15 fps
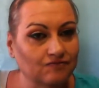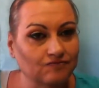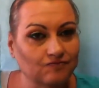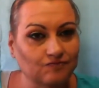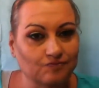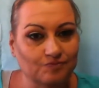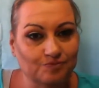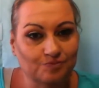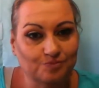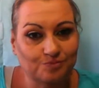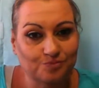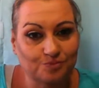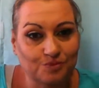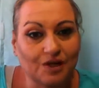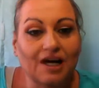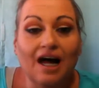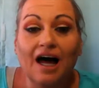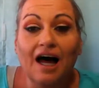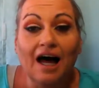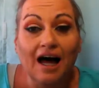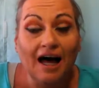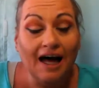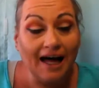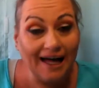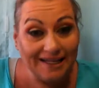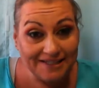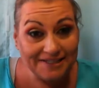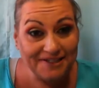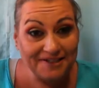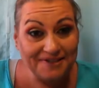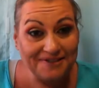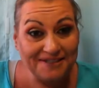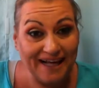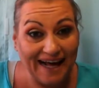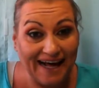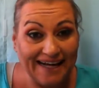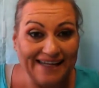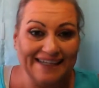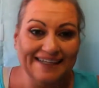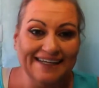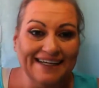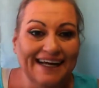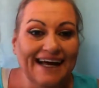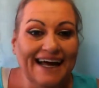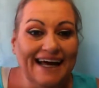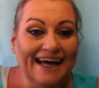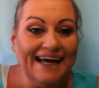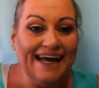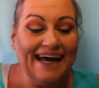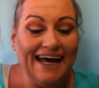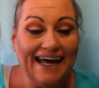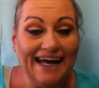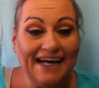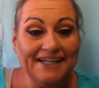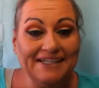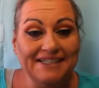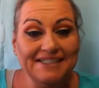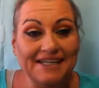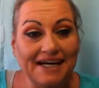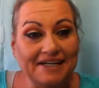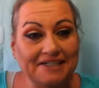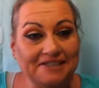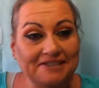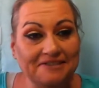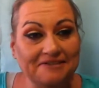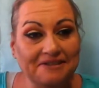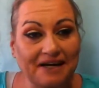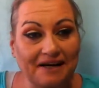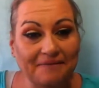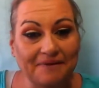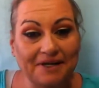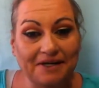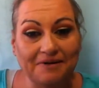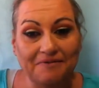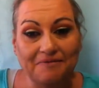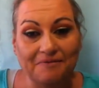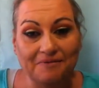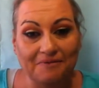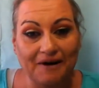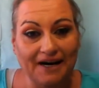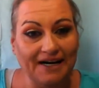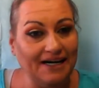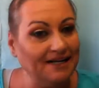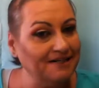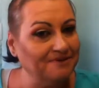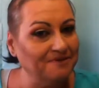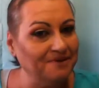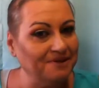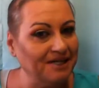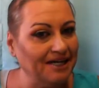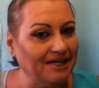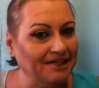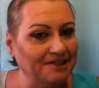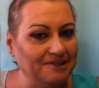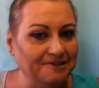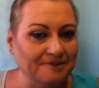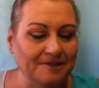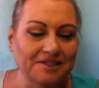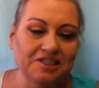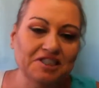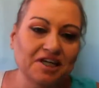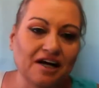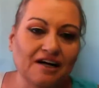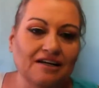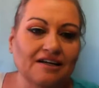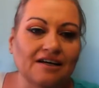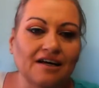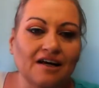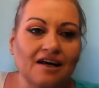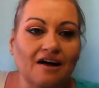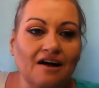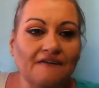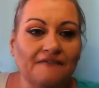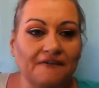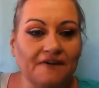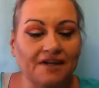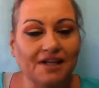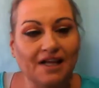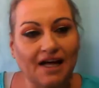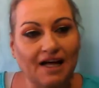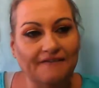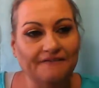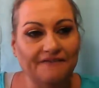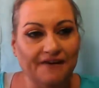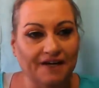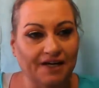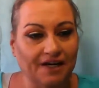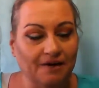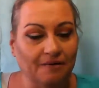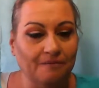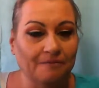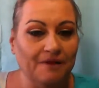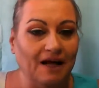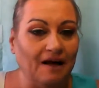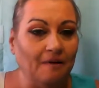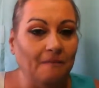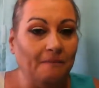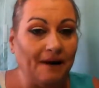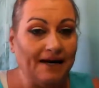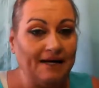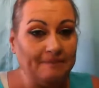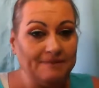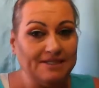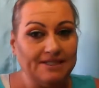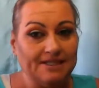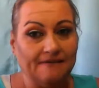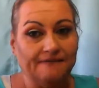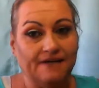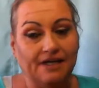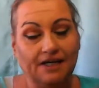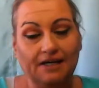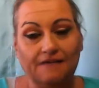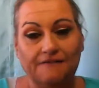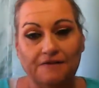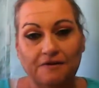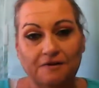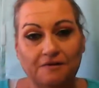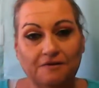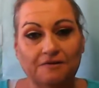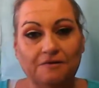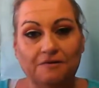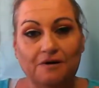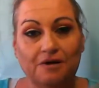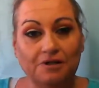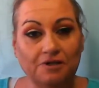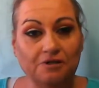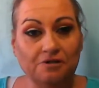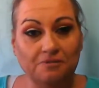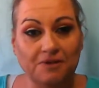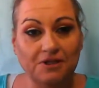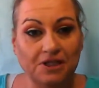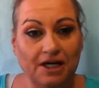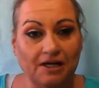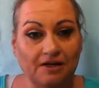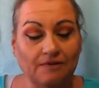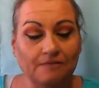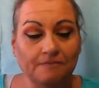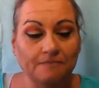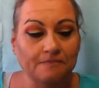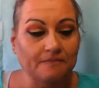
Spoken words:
go. Excuse that. He decided to come in right as we were taking the screenshot for the live video. Now, my name is Stephanie. If you are new to my channel,